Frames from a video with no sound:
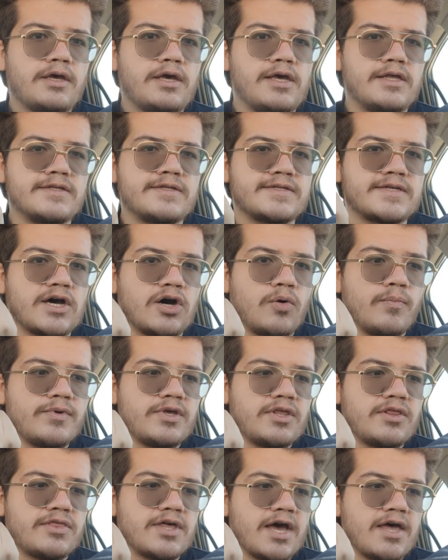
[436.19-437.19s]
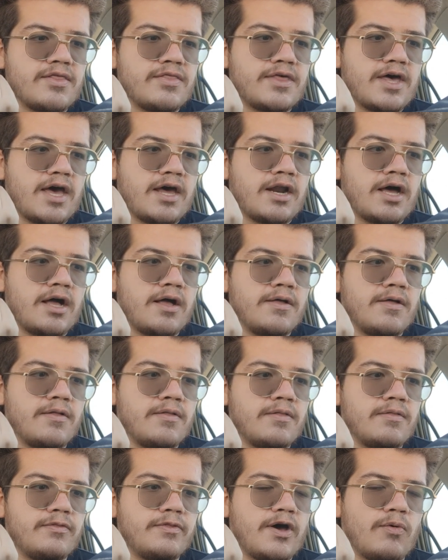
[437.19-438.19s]
and tell me that that
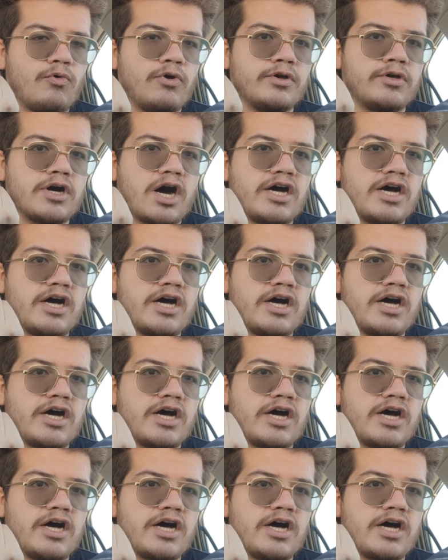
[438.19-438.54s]
that when